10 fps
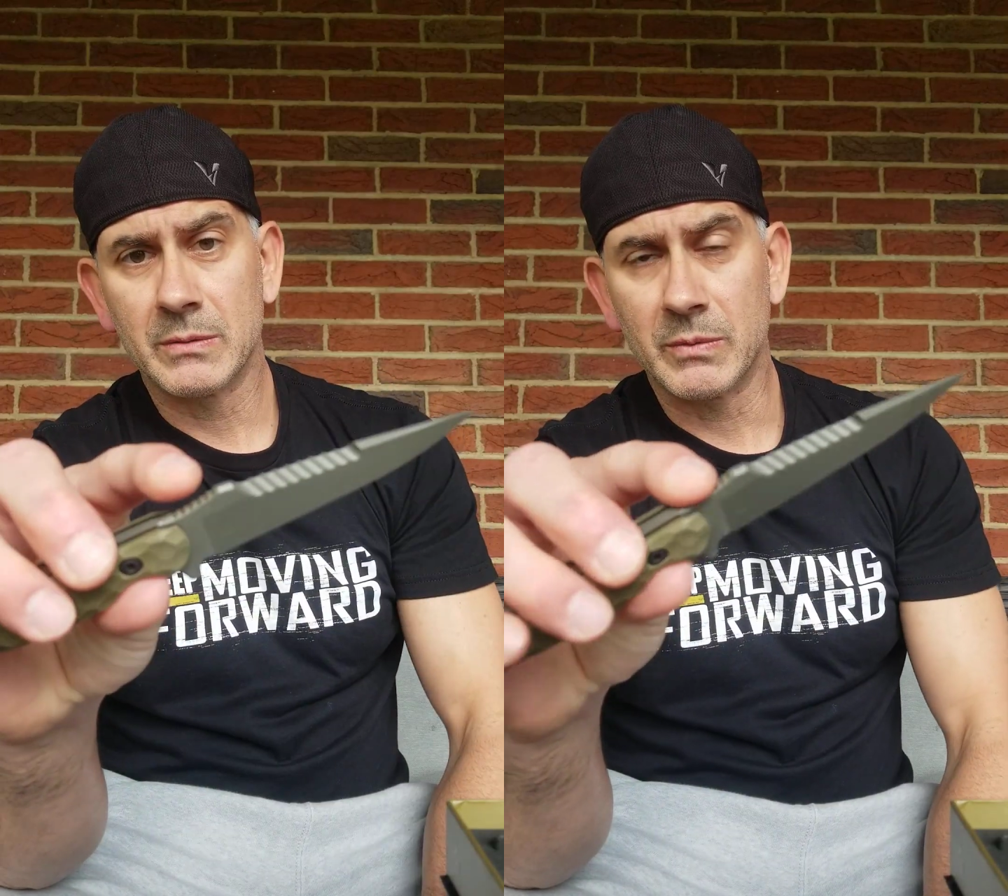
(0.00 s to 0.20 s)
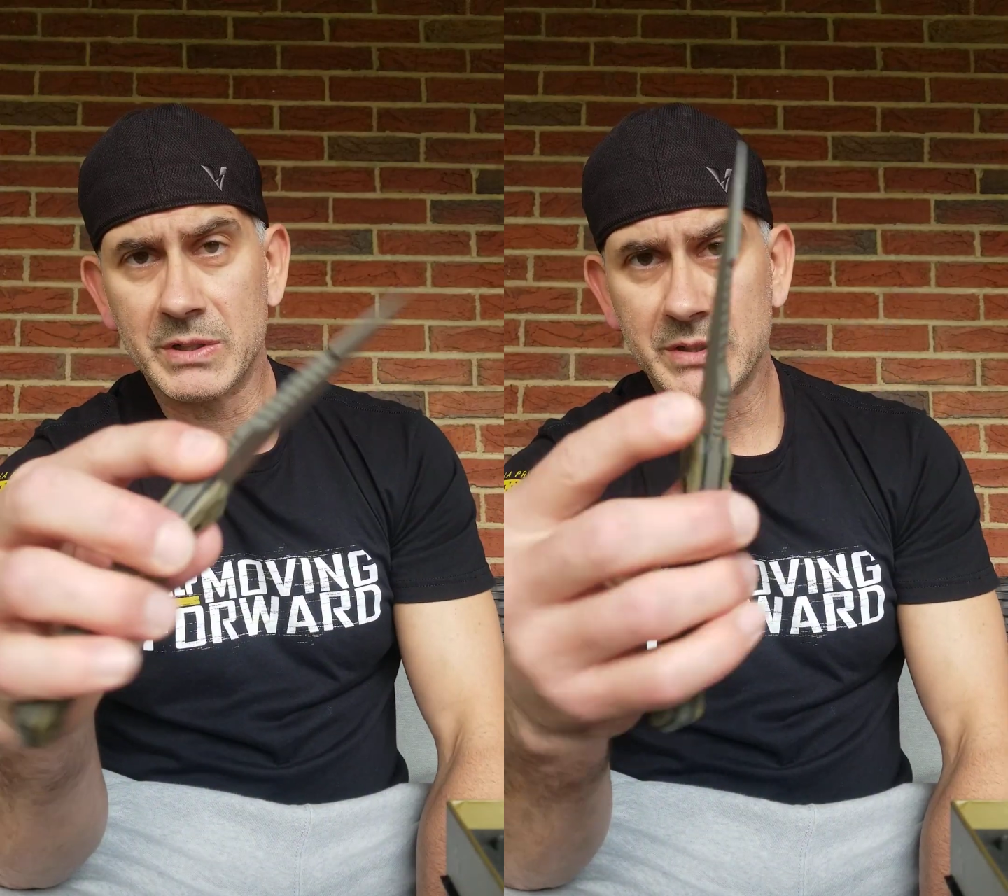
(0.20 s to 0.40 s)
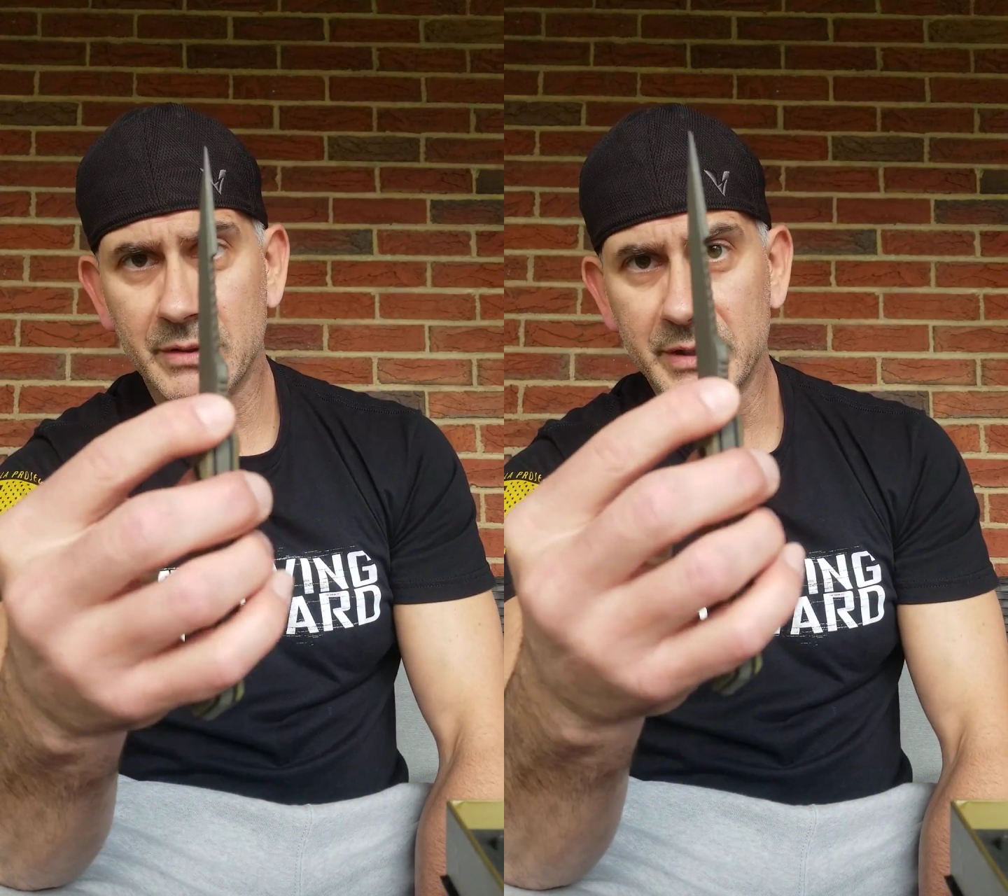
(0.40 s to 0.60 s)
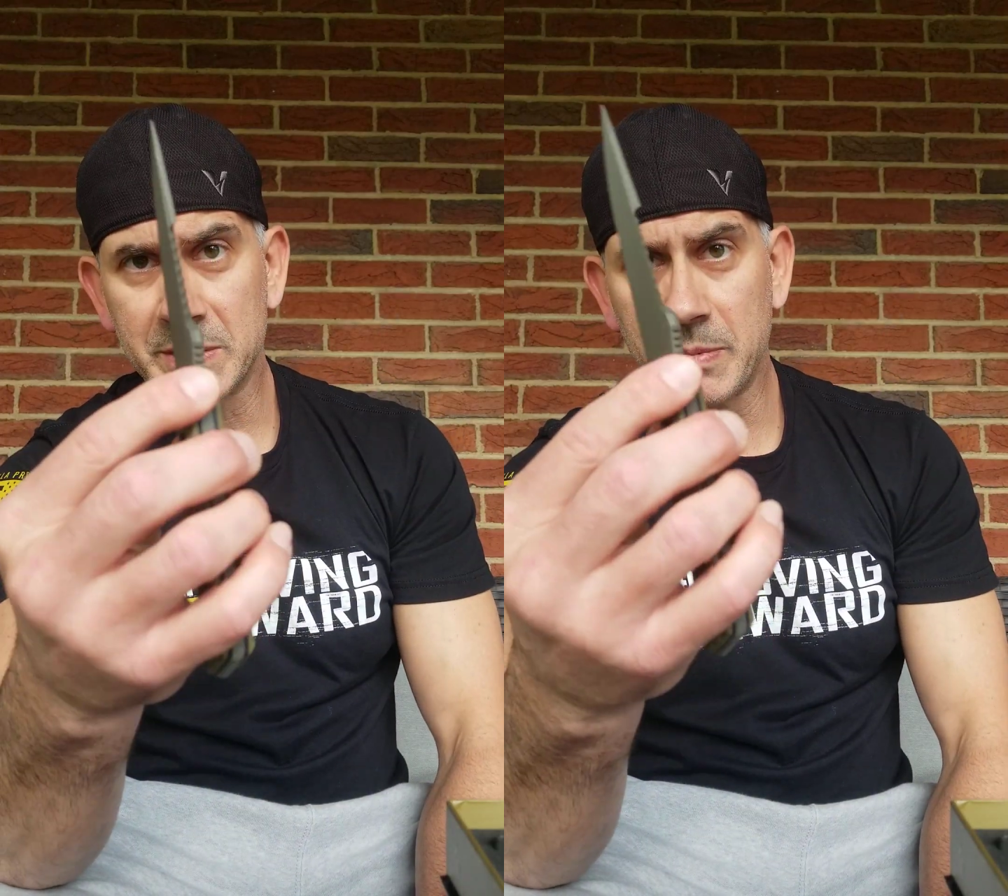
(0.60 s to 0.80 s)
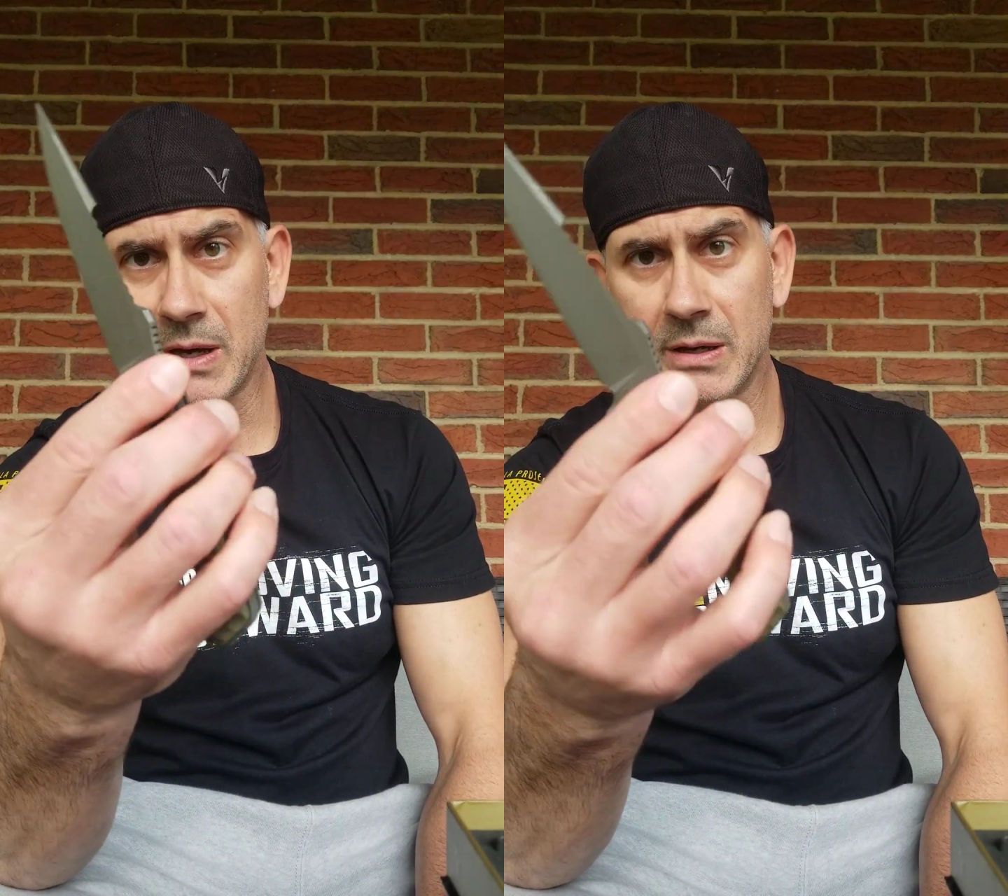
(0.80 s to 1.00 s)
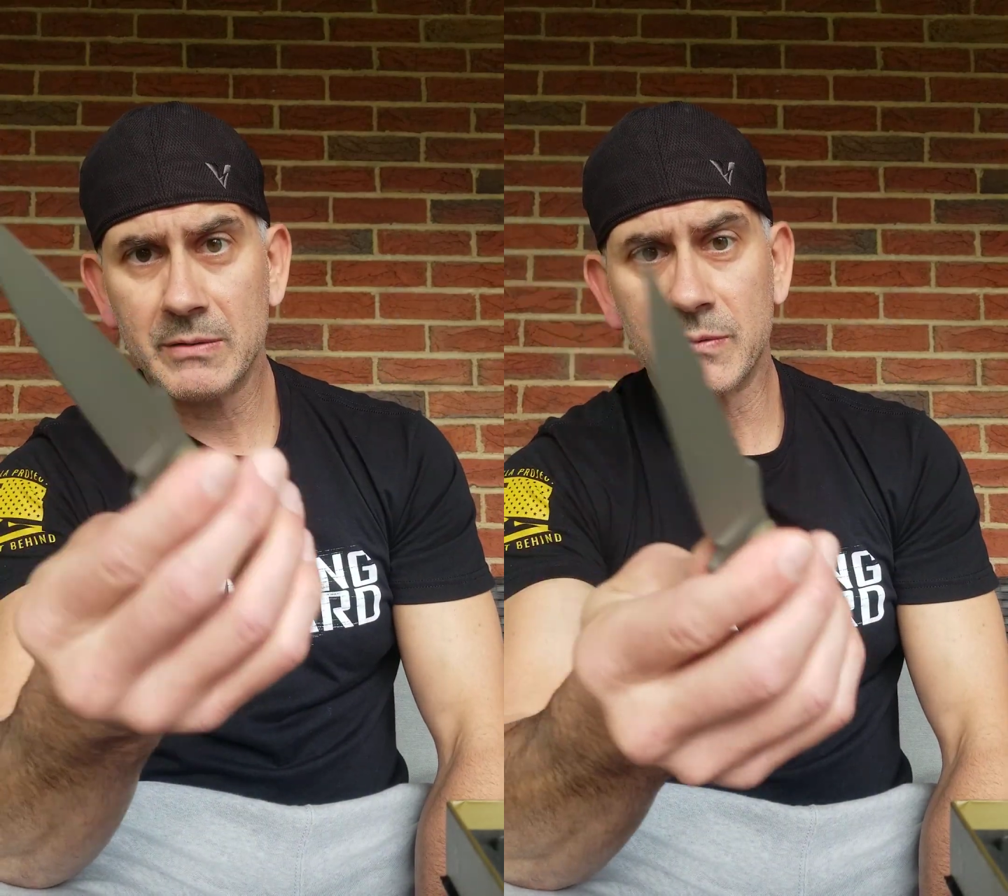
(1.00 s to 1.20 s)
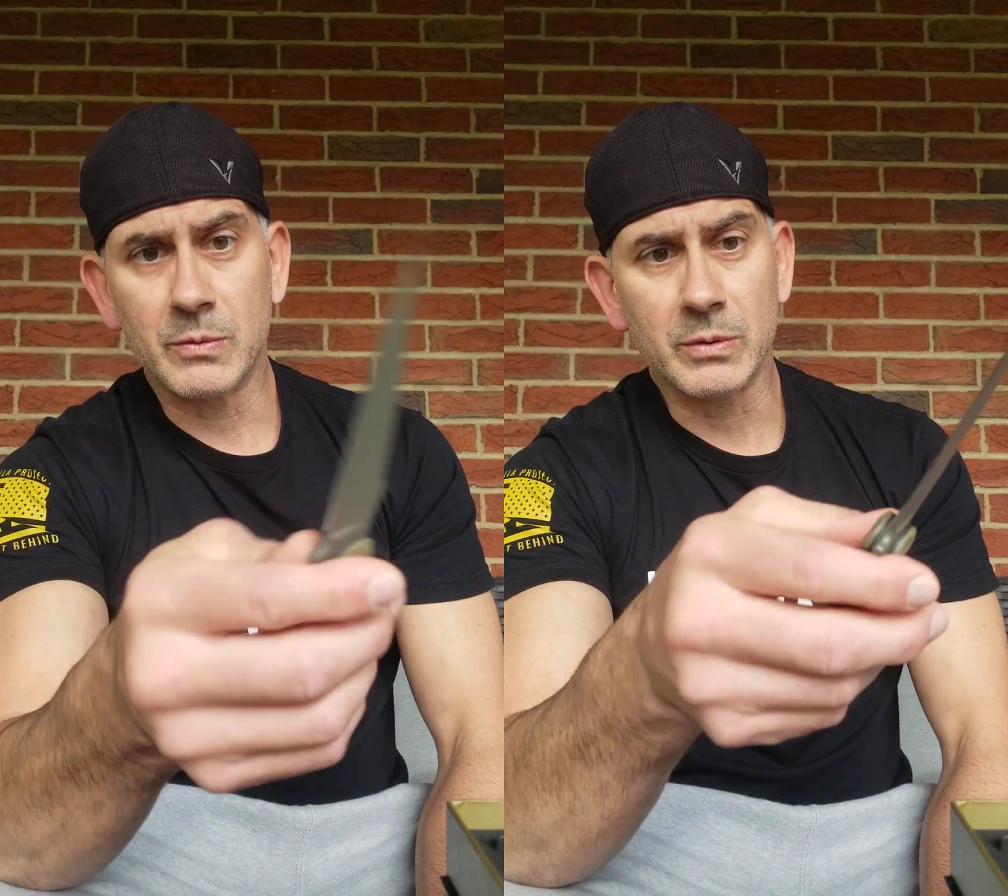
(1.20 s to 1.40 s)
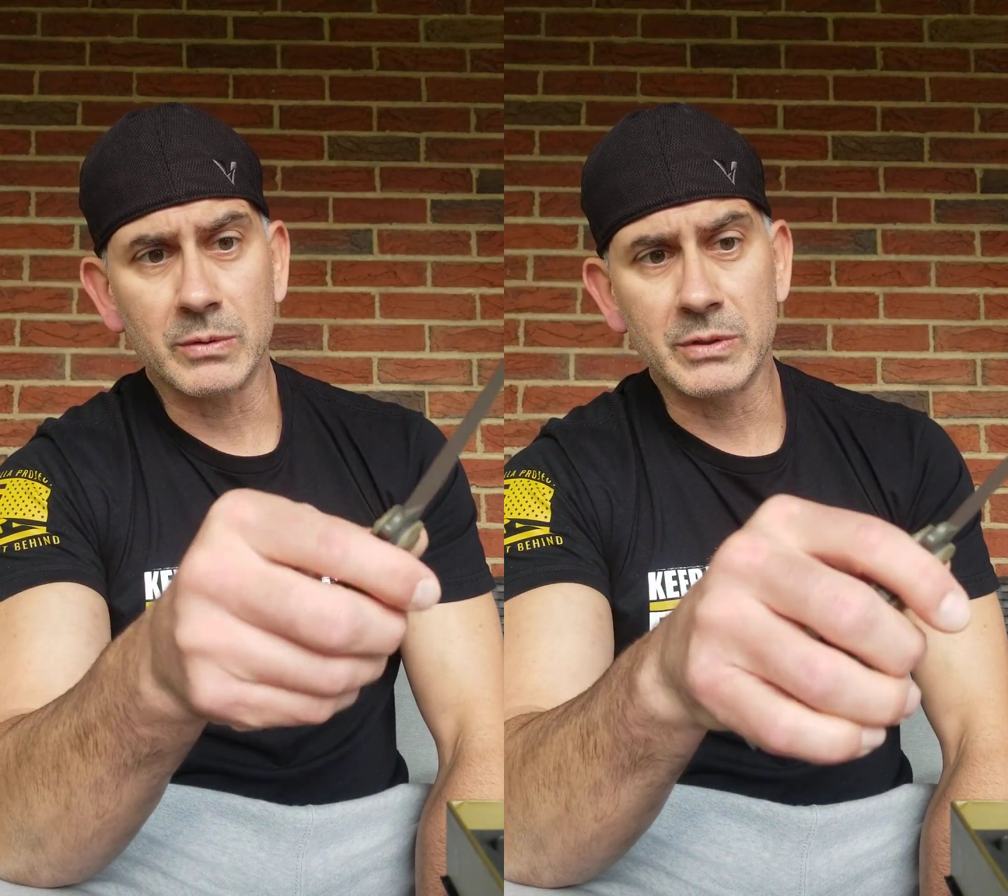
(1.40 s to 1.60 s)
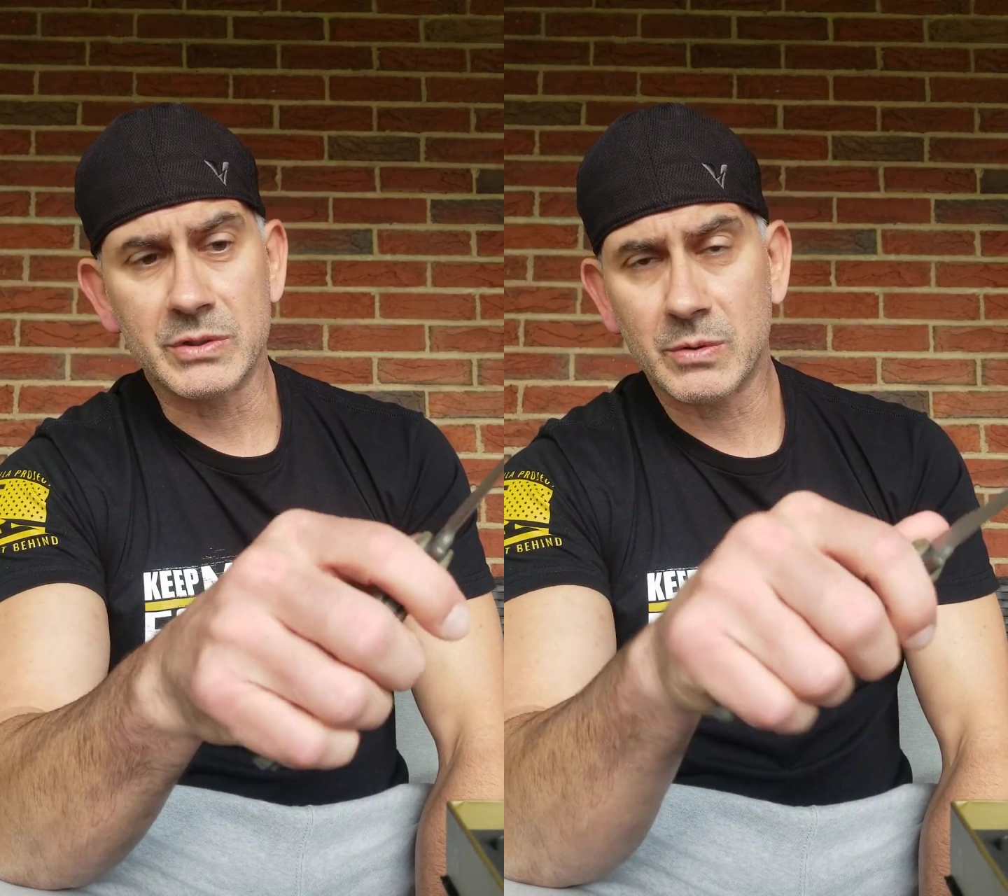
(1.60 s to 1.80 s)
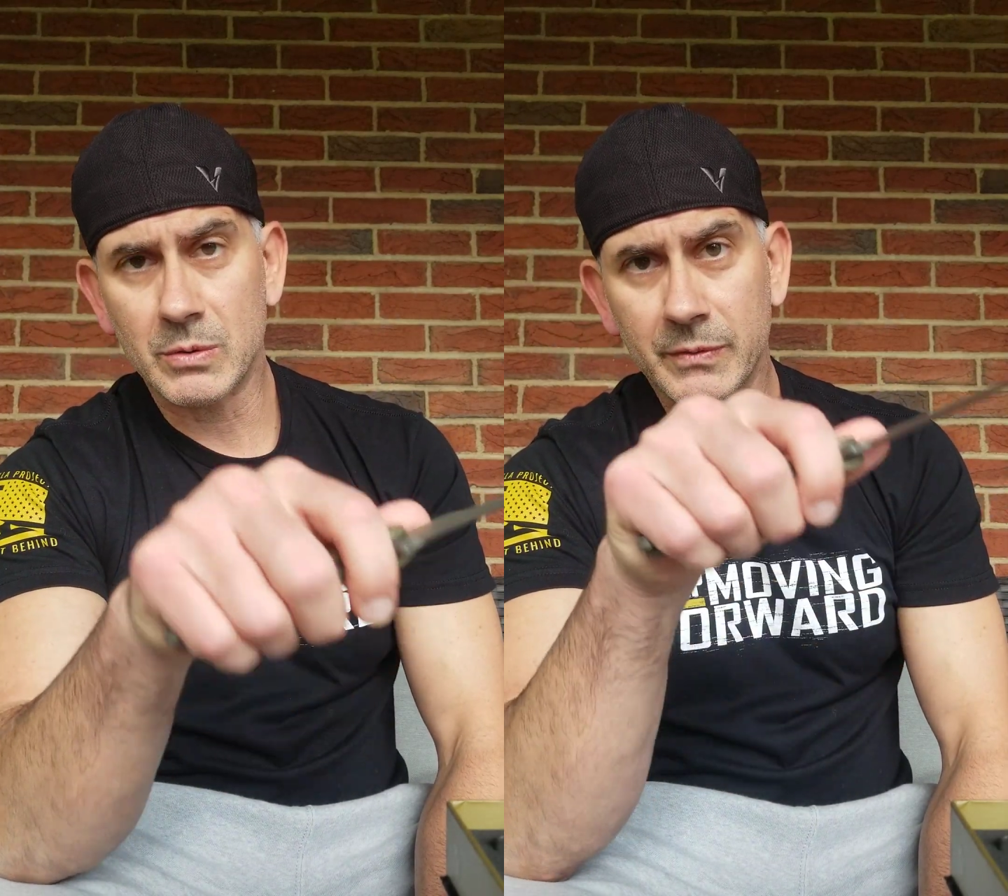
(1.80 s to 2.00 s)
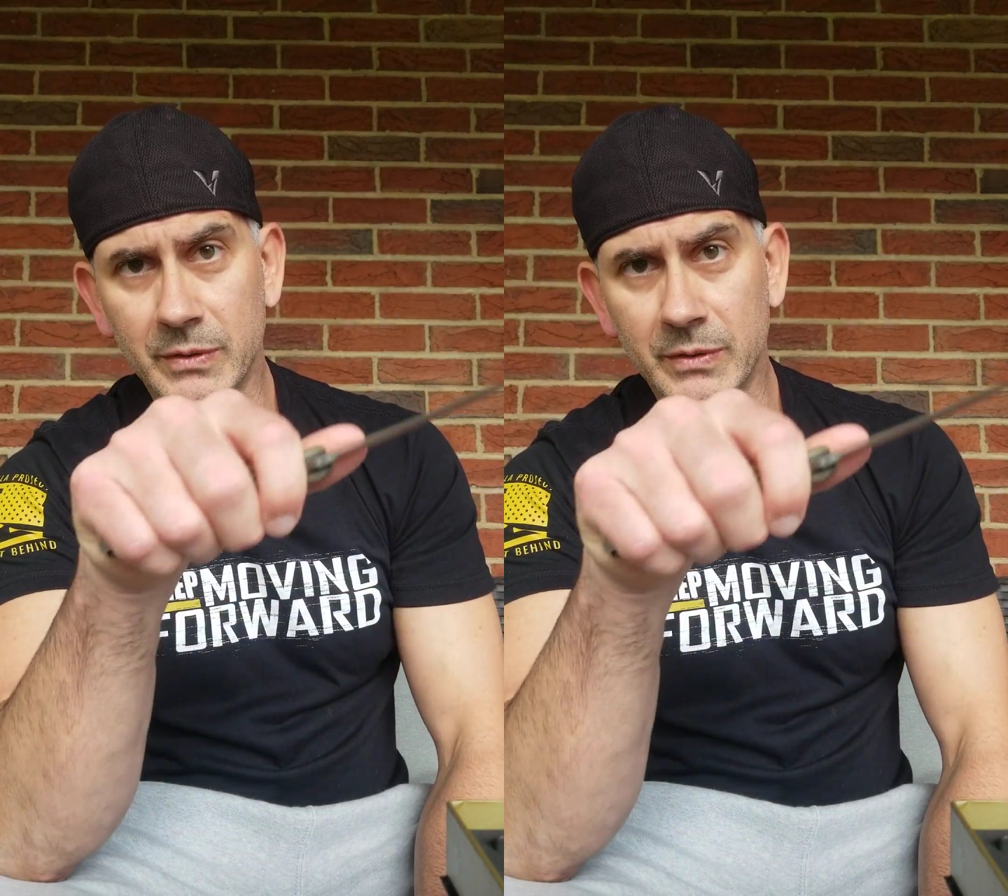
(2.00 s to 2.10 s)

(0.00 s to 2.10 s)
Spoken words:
Ridges on the spine for control